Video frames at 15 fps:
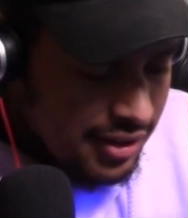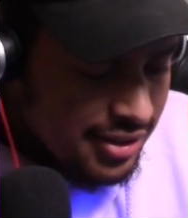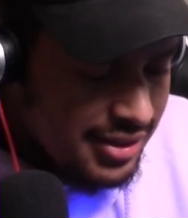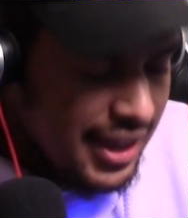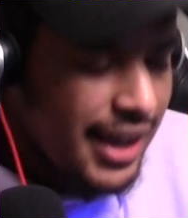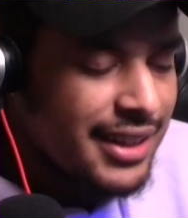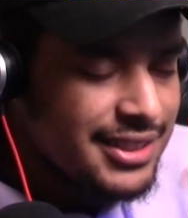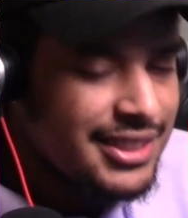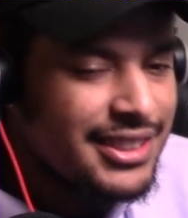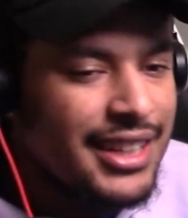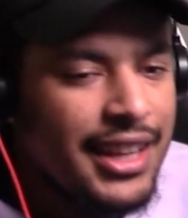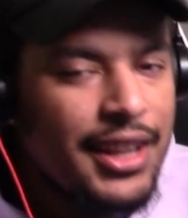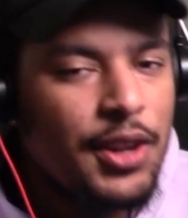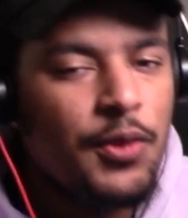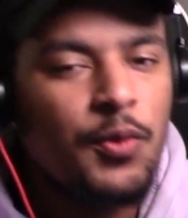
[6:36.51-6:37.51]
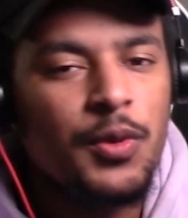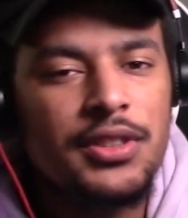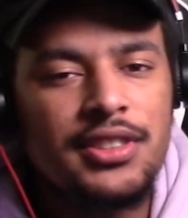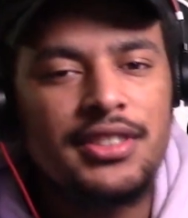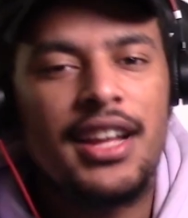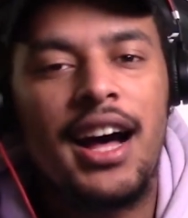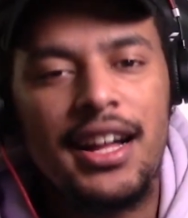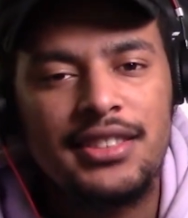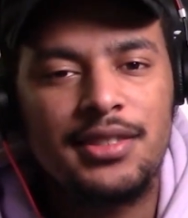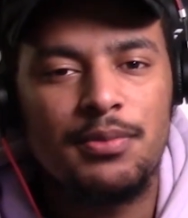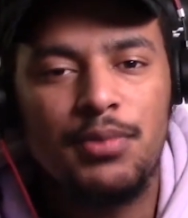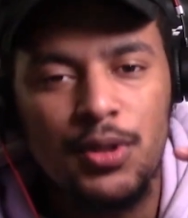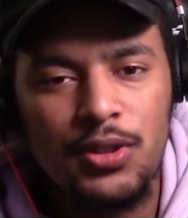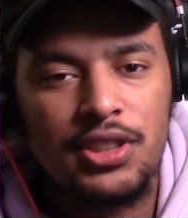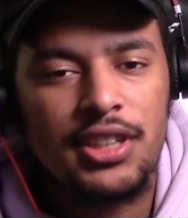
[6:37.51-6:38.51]
That shit was not some
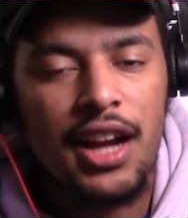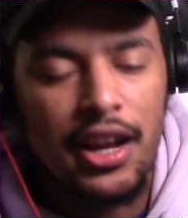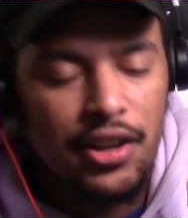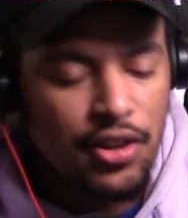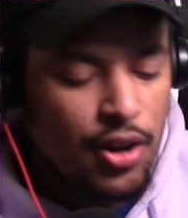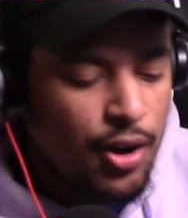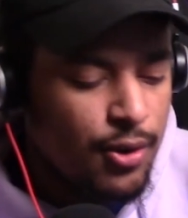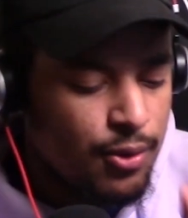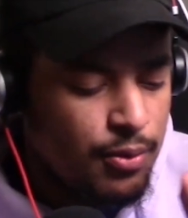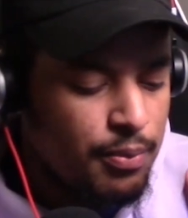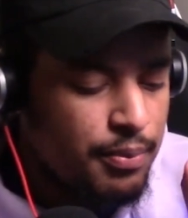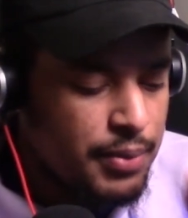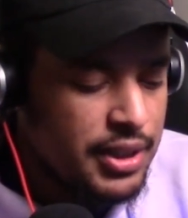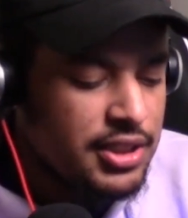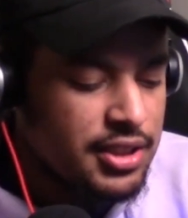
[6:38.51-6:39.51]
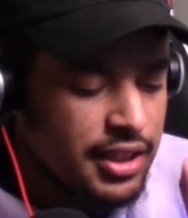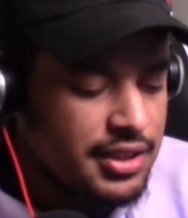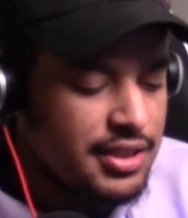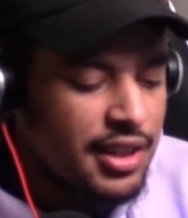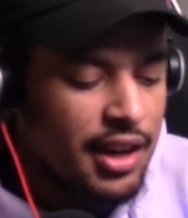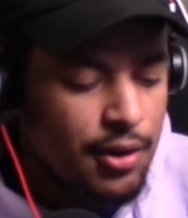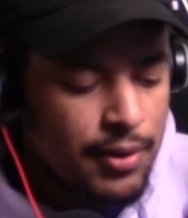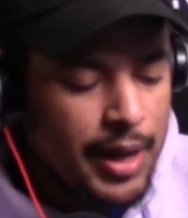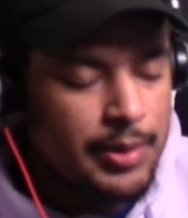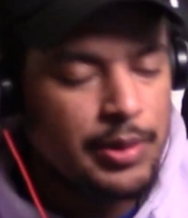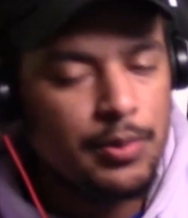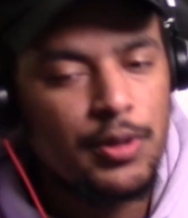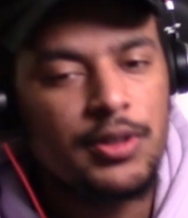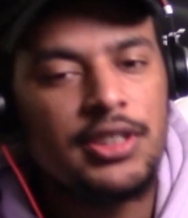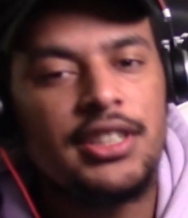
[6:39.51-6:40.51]
bullshit. I know Big Sean did not rap some
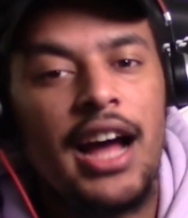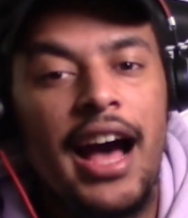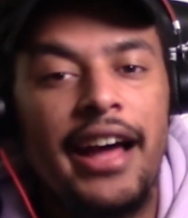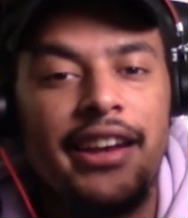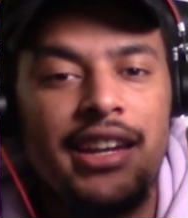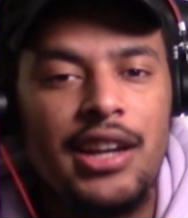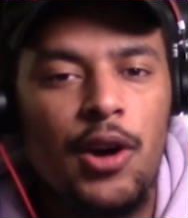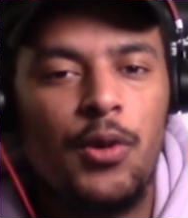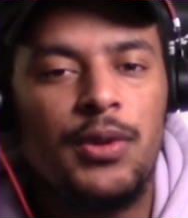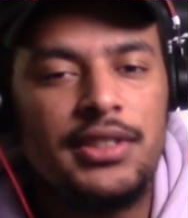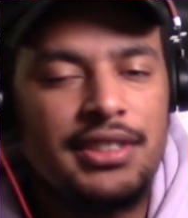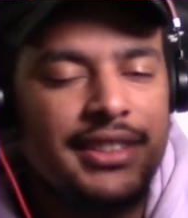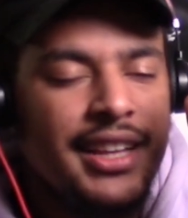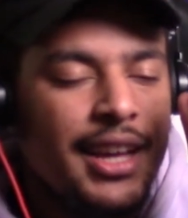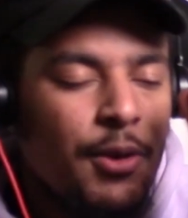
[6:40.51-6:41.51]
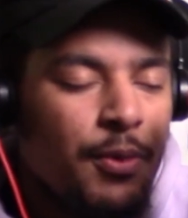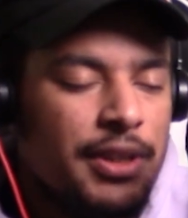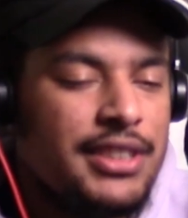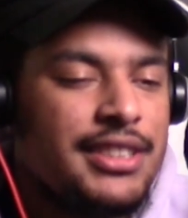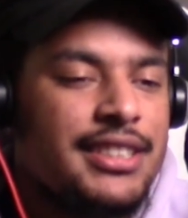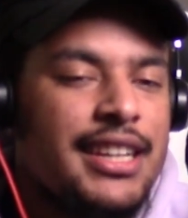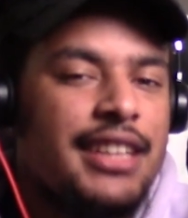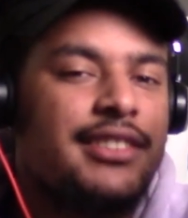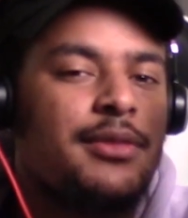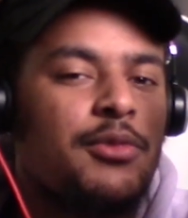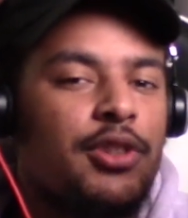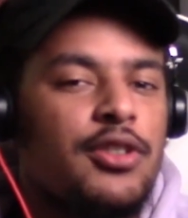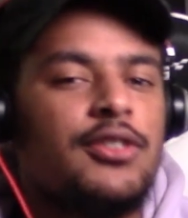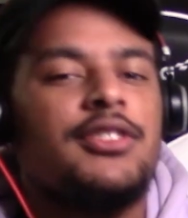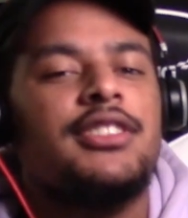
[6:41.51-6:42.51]
bullshit. I know when he said some
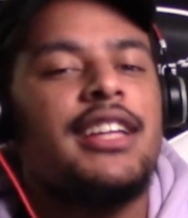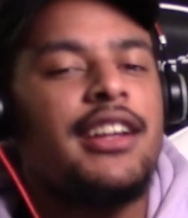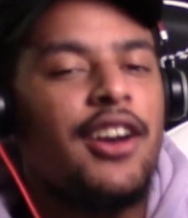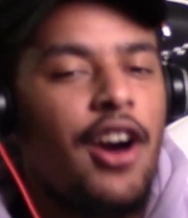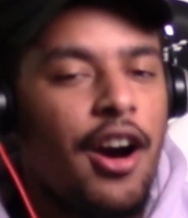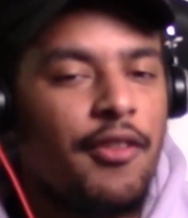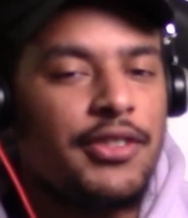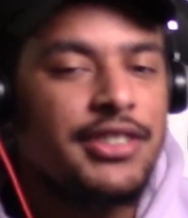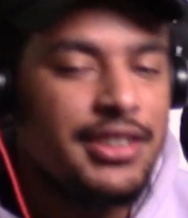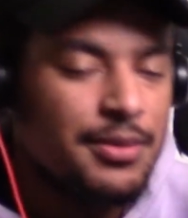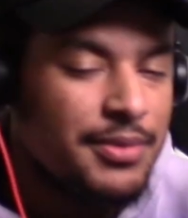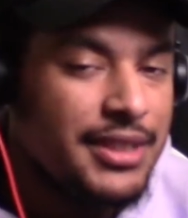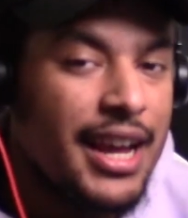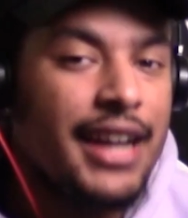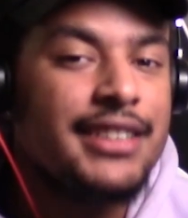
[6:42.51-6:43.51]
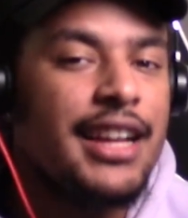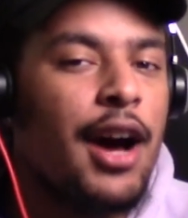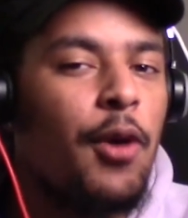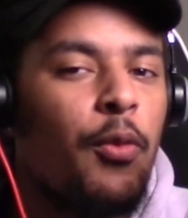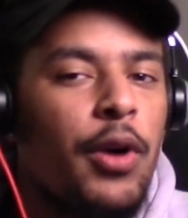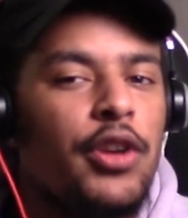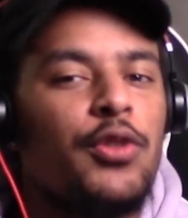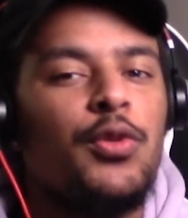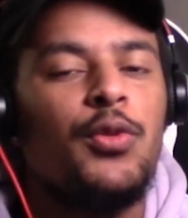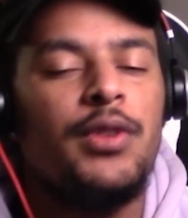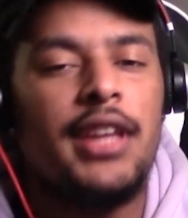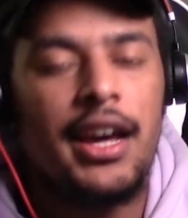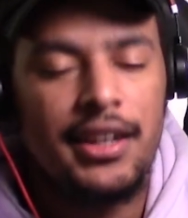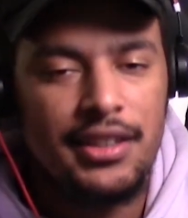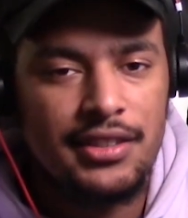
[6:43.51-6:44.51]
girls covered some tasks, I wonder who
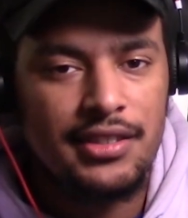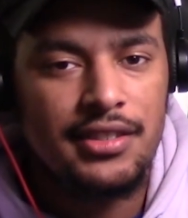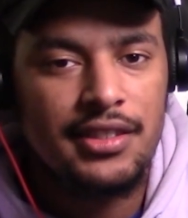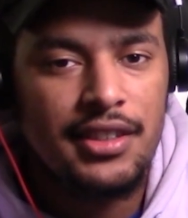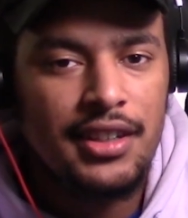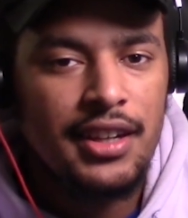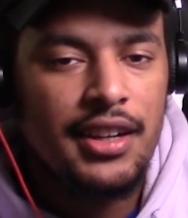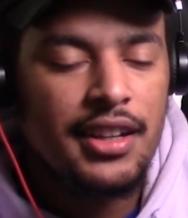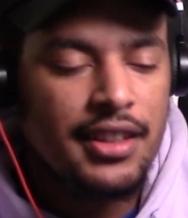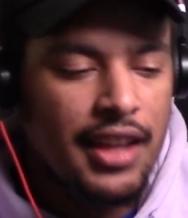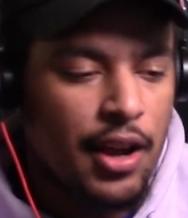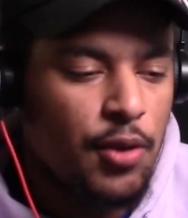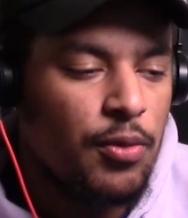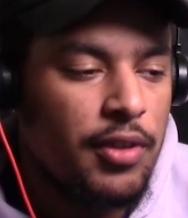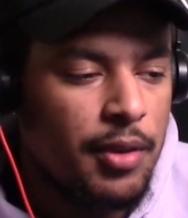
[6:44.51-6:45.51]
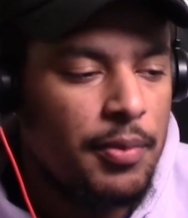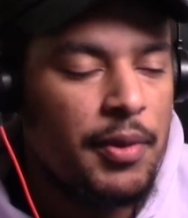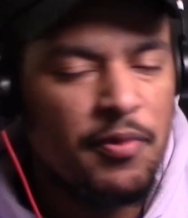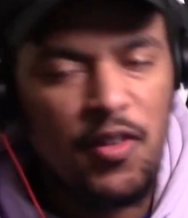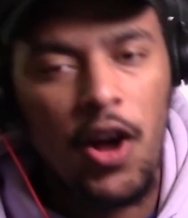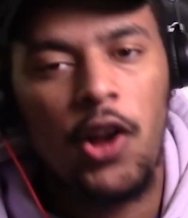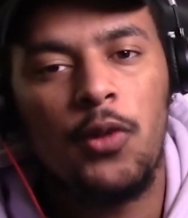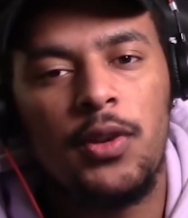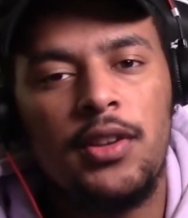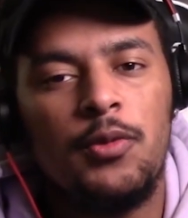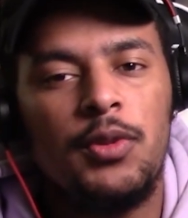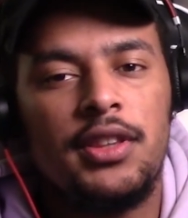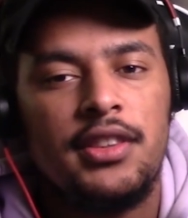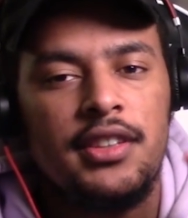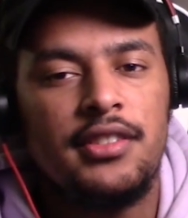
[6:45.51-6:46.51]
that is. Because I don't really be following
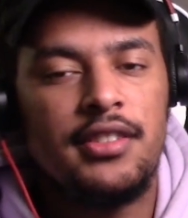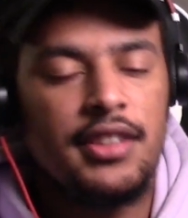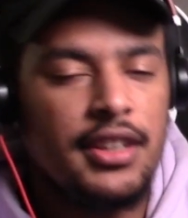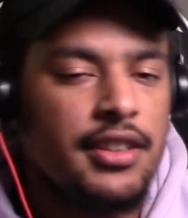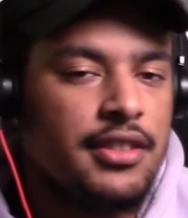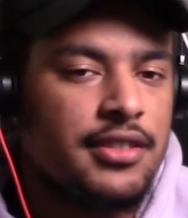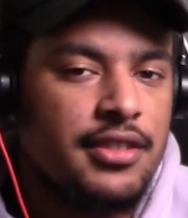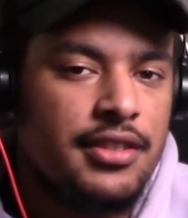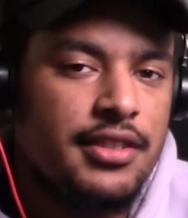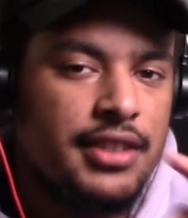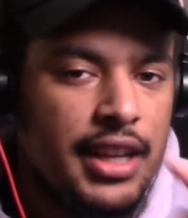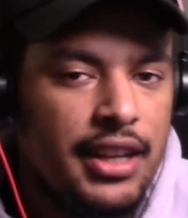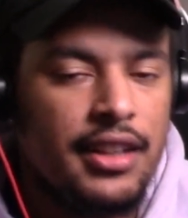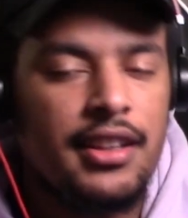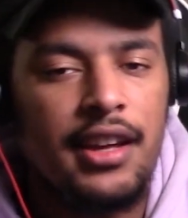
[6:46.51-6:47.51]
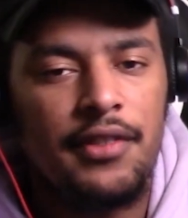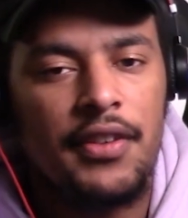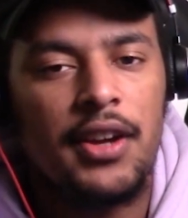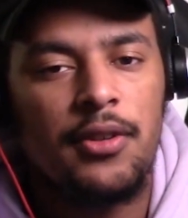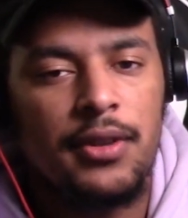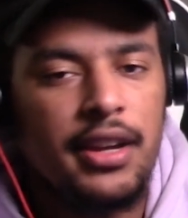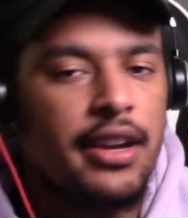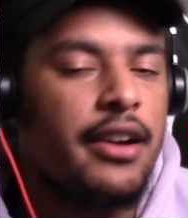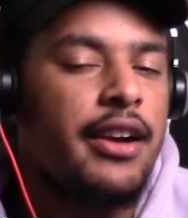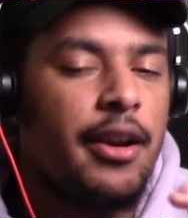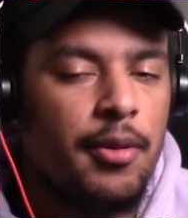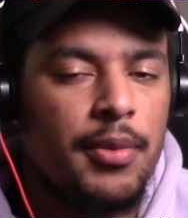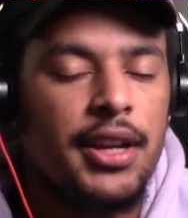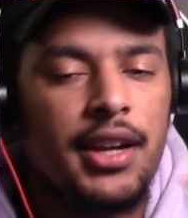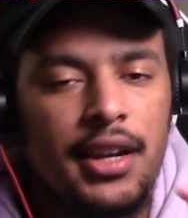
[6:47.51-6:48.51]
with this nigga's dating life. I don't care.
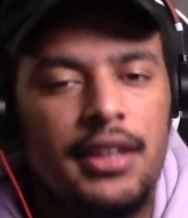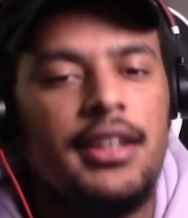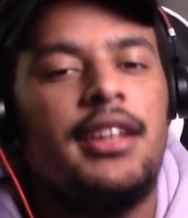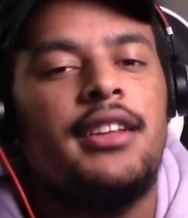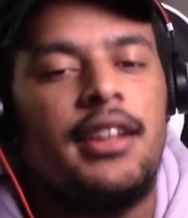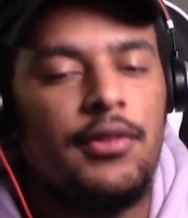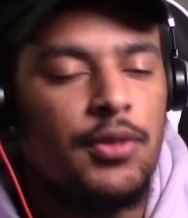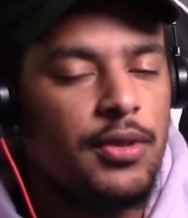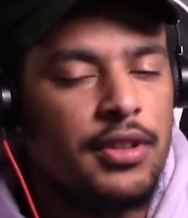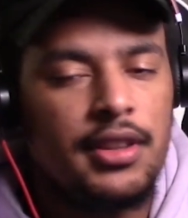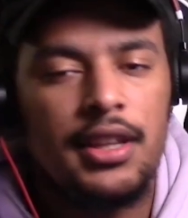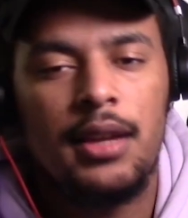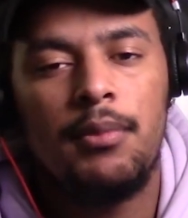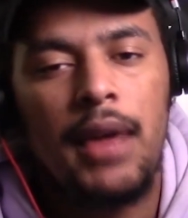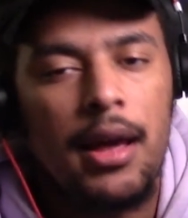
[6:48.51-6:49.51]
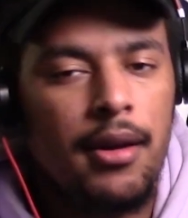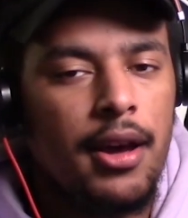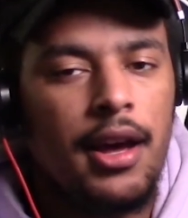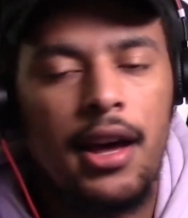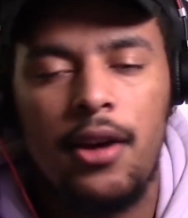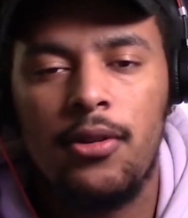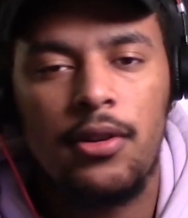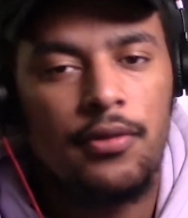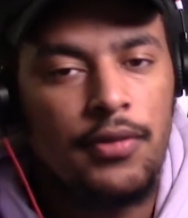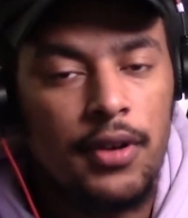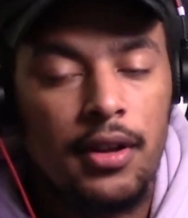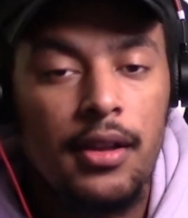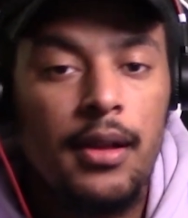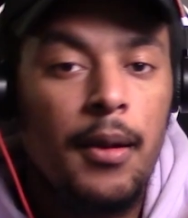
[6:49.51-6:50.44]
Everybody got a dating life. Do your thing. Blah, blah, blah. I don't give a fuck.